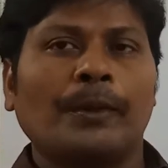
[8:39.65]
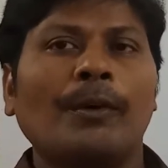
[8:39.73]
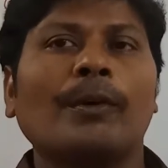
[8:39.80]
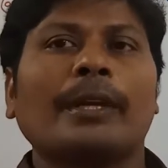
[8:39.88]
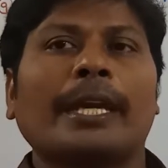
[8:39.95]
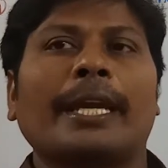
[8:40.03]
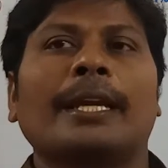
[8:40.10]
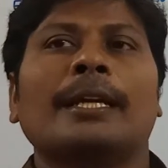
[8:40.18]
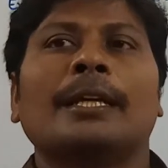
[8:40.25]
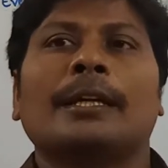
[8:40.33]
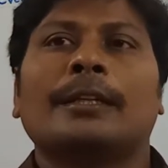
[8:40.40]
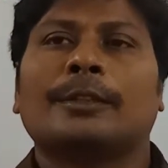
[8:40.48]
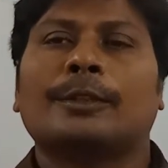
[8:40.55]
Okay,
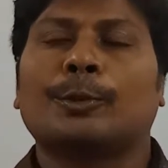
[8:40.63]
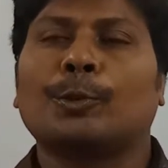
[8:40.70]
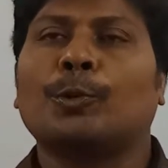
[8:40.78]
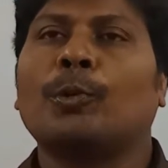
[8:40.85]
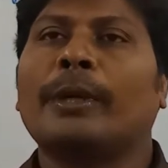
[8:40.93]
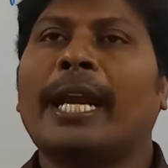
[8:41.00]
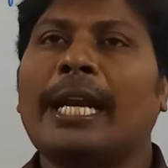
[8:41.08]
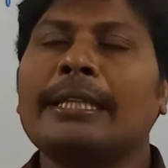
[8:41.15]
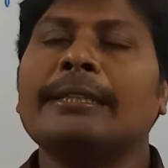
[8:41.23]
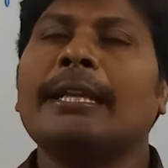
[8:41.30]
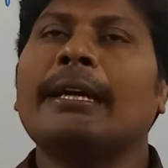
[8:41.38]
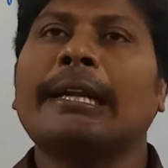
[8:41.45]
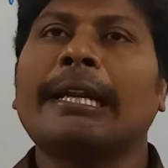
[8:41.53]
to
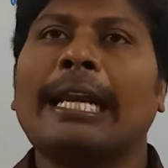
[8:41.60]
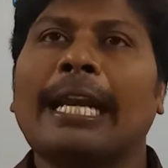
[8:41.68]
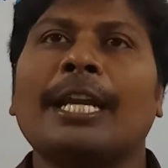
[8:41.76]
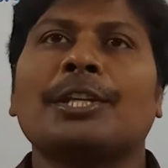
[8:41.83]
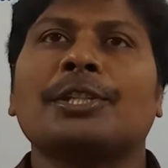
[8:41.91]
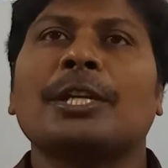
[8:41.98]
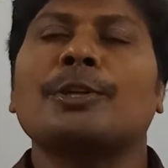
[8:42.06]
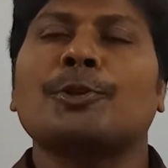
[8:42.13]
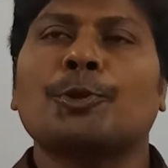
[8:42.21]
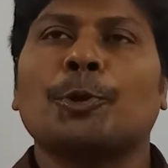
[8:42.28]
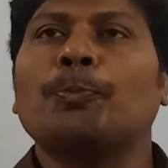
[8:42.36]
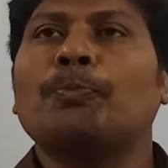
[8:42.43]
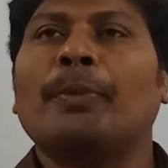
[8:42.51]
get the relation
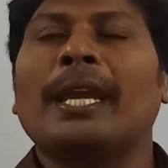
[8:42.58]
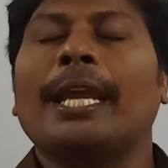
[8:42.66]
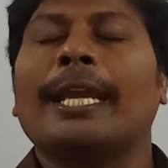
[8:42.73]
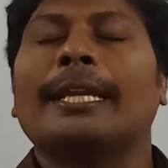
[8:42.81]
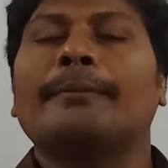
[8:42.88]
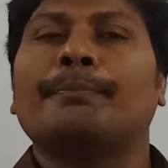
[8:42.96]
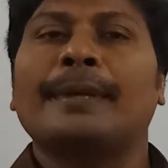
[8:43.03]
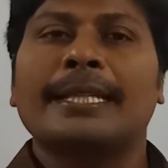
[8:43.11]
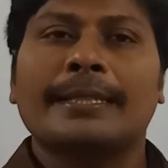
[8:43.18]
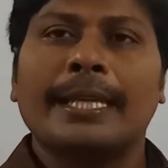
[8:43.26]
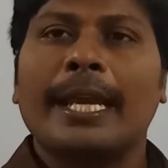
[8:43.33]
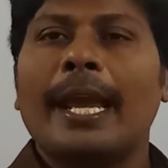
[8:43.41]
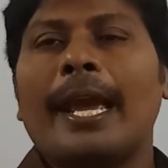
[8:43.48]
should be in
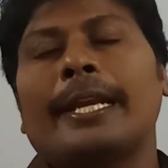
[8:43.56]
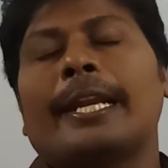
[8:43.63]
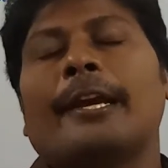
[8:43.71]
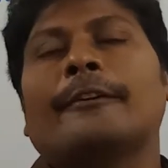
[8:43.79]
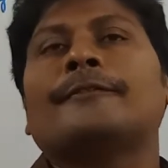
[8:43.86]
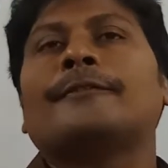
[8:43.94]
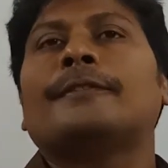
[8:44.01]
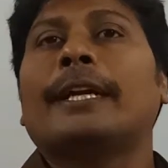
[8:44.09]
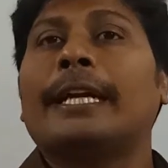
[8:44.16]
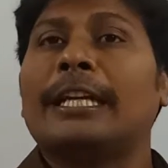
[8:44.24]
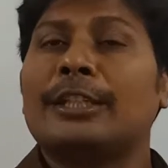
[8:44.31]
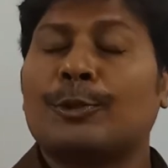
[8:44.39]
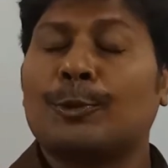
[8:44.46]
BCNF,
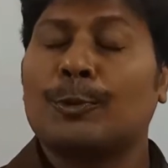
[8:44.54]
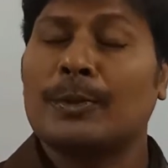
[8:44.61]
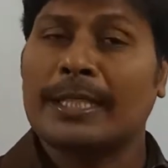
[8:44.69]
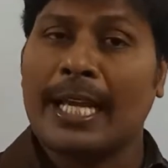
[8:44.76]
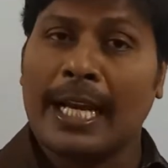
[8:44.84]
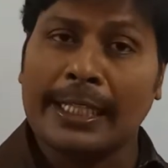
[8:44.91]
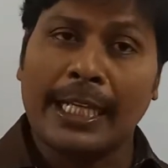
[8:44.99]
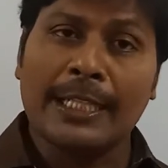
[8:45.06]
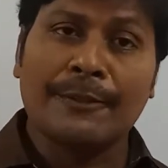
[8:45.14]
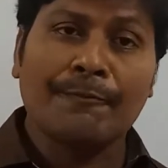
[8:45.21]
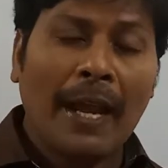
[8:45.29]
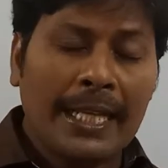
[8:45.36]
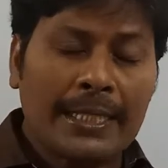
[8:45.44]
it should
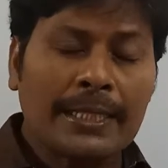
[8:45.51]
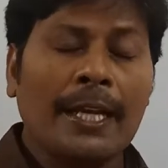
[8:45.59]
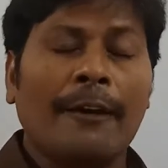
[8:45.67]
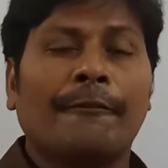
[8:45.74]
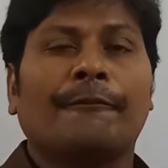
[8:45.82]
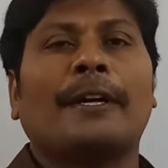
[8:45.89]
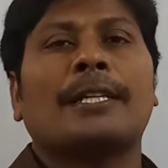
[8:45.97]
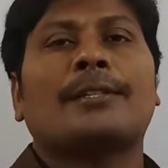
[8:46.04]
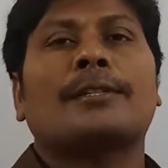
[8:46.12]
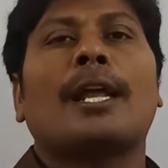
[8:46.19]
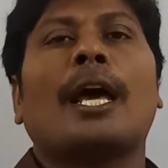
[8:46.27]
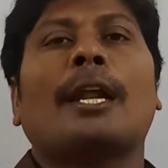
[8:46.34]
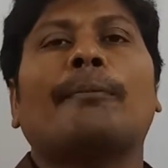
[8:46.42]
satisfy
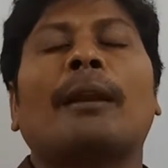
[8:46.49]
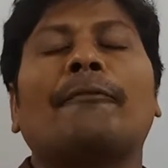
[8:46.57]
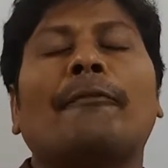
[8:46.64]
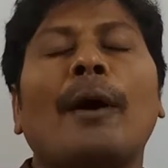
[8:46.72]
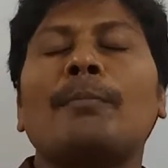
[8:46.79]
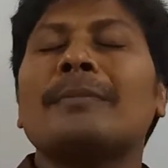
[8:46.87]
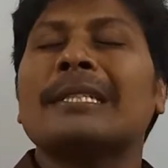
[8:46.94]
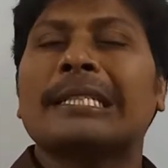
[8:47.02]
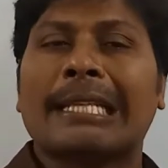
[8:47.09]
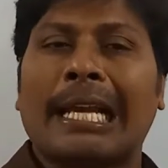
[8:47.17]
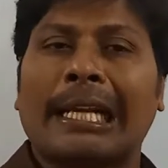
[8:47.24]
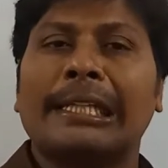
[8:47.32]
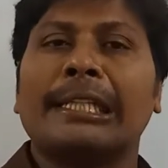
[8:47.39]
first normal form,
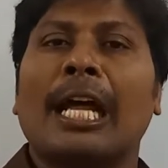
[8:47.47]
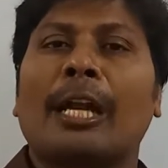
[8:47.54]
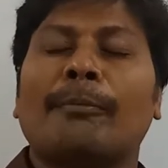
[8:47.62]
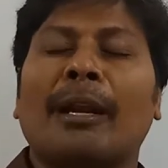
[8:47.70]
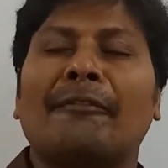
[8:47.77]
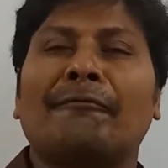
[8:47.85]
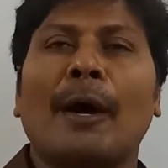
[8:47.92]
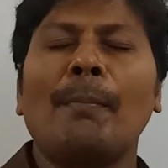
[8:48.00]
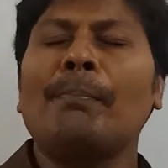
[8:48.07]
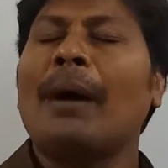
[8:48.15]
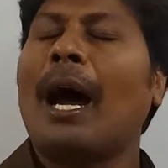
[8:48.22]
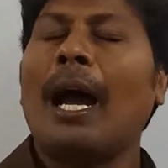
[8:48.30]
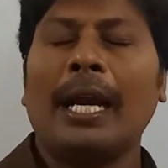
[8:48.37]
second normal
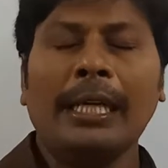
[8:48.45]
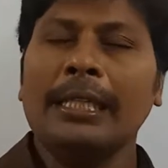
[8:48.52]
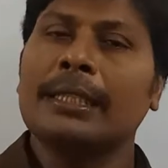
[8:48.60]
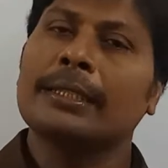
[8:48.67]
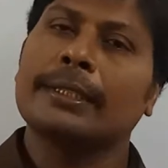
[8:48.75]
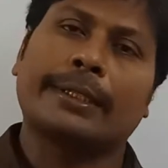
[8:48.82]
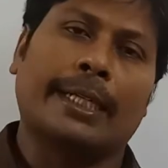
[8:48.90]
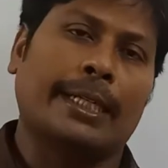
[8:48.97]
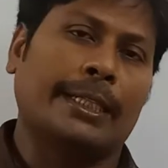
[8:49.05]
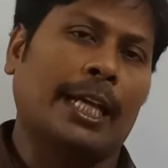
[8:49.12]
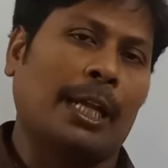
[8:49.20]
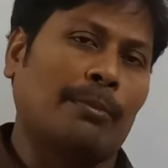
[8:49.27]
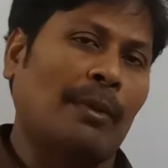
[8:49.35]
form, and
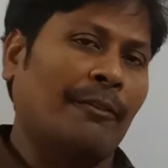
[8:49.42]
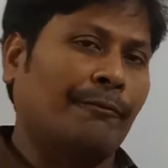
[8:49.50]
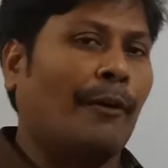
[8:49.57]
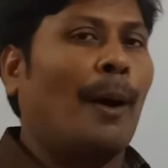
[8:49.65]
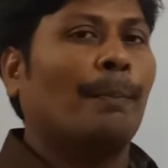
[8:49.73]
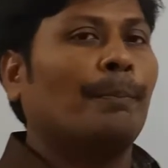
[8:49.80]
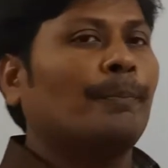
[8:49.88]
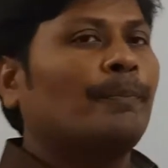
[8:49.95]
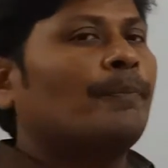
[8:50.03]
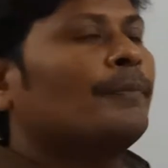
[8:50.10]
third normal form.